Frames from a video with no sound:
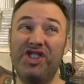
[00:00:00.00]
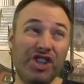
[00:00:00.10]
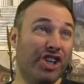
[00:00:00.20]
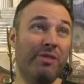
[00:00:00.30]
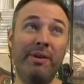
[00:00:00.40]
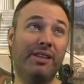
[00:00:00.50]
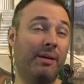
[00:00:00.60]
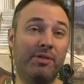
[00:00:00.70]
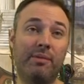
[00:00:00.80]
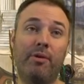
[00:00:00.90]
She could
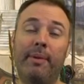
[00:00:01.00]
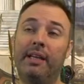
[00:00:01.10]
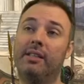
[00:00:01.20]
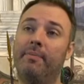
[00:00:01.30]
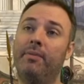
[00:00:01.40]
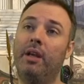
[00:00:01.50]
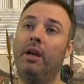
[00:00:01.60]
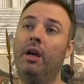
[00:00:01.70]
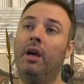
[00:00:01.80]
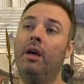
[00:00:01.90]
build up some momentum,
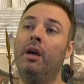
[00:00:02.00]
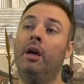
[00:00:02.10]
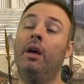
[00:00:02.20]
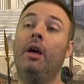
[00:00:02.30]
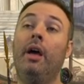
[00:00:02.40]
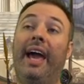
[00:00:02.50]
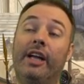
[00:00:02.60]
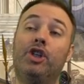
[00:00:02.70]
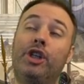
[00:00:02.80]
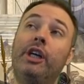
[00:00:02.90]

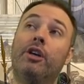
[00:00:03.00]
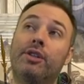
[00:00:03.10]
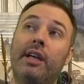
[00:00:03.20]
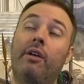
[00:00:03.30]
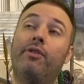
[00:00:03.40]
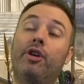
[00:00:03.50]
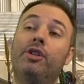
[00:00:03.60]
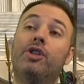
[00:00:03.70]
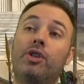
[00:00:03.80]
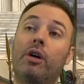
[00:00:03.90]
and she
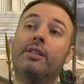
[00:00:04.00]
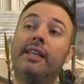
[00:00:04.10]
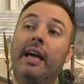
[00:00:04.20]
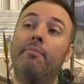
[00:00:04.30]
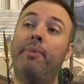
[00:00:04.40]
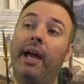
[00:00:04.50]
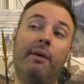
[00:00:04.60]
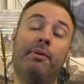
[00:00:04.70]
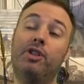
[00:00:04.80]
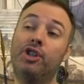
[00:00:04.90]
herself could start to get
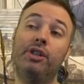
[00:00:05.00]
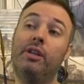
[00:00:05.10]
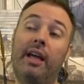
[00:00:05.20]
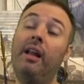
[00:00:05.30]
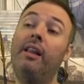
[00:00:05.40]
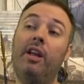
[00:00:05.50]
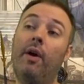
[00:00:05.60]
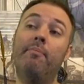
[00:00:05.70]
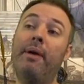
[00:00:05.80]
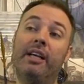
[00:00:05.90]
big. But she'll,
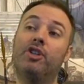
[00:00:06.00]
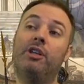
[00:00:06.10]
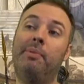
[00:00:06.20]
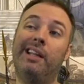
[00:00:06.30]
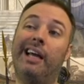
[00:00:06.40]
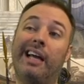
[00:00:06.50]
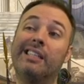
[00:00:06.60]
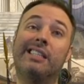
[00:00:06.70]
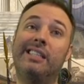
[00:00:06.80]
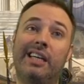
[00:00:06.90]
you know, at best she'd be
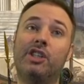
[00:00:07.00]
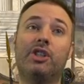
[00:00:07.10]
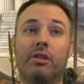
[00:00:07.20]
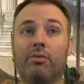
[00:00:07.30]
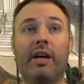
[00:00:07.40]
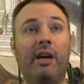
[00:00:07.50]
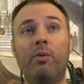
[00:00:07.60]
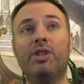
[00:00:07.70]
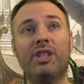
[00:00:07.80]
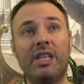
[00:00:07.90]
like a six
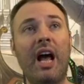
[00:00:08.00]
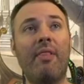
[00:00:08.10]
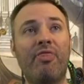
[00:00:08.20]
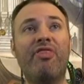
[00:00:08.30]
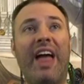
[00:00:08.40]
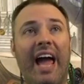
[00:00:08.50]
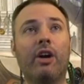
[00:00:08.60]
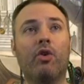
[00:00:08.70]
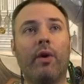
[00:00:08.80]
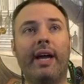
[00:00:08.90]
three, which is not
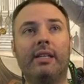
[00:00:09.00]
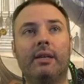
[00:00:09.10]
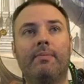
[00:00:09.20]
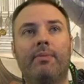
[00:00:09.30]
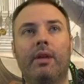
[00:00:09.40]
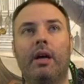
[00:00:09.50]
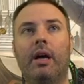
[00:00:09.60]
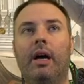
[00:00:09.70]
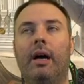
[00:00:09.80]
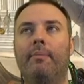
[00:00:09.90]
that great.
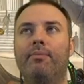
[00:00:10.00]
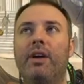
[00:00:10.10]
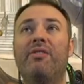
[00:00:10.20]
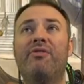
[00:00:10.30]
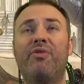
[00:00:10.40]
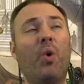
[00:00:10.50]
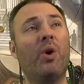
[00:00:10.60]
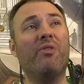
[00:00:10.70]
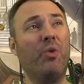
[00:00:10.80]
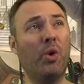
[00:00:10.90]
Um, a
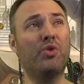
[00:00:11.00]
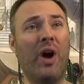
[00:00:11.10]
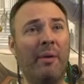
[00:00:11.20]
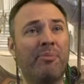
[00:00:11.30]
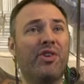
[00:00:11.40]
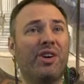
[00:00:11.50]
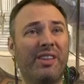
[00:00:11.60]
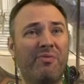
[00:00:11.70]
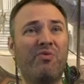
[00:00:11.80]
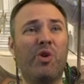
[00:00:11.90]
four four drops
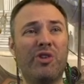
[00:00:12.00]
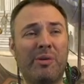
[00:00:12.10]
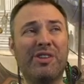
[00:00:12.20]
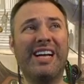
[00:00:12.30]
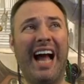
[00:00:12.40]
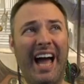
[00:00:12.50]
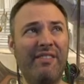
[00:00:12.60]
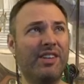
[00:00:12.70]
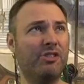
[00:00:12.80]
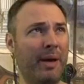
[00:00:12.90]
are four drops are
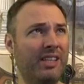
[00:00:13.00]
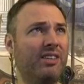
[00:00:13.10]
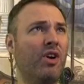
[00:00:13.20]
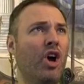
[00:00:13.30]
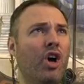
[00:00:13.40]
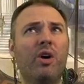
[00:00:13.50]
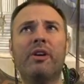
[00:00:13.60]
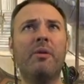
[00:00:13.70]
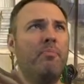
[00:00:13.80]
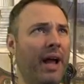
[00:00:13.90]
kind of expensive.
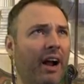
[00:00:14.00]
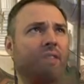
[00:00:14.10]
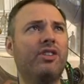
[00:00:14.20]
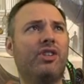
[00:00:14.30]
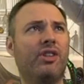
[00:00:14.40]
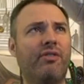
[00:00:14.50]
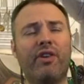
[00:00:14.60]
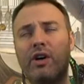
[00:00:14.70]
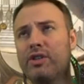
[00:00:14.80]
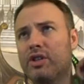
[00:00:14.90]
Compare this to the
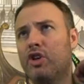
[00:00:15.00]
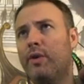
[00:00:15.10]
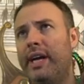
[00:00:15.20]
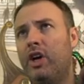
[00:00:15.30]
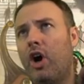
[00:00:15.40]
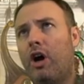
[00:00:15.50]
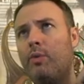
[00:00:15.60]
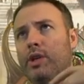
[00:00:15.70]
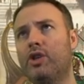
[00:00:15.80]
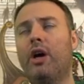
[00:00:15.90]
first green
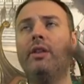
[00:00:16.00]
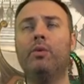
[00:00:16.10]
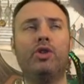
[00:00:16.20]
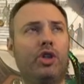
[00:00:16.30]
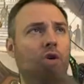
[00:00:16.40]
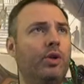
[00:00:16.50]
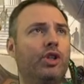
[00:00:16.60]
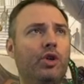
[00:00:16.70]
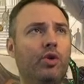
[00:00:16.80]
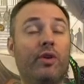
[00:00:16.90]
card we saw that was
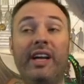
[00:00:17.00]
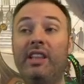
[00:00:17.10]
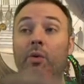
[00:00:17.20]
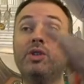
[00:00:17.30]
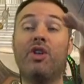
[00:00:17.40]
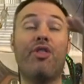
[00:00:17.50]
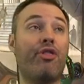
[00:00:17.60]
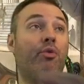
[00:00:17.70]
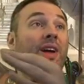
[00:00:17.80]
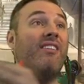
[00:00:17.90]
two and two green, that was a
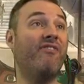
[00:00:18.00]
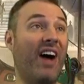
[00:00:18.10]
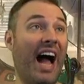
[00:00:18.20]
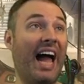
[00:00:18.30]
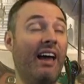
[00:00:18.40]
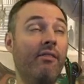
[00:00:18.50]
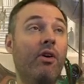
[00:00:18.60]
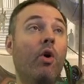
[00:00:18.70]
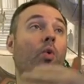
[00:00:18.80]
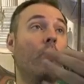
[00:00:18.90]
three
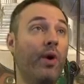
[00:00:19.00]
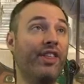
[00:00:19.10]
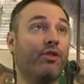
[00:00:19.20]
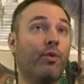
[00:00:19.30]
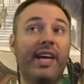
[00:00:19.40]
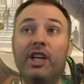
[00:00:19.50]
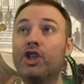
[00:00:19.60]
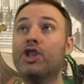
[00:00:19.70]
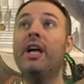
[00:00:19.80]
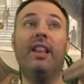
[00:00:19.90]
five with
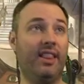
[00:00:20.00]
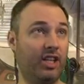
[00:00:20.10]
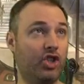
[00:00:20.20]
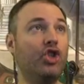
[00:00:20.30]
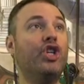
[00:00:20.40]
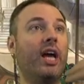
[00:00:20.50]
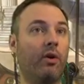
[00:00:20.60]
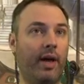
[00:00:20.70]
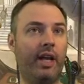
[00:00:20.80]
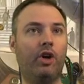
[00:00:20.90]
reach, that's
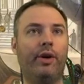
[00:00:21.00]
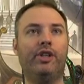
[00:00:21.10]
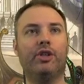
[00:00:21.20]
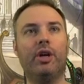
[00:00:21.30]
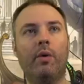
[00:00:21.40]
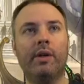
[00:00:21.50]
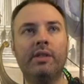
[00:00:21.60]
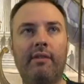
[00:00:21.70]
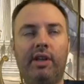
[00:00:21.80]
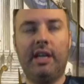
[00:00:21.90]
generating creature
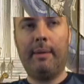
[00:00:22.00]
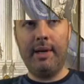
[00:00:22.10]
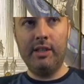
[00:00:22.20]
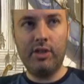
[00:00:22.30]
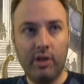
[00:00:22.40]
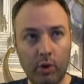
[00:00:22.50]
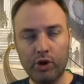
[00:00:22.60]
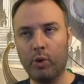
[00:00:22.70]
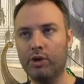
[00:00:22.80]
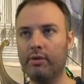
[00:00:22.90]
tokens every time an
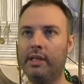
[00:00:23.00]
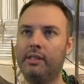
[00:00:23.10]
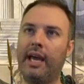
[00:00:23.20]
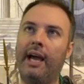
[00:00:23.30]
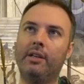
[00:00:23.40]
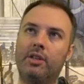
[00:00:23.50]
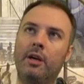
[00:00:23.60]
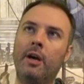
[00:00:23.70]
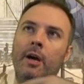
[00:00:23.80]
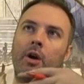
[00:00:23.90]
instant or sorcery is
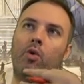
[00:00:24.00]
cast.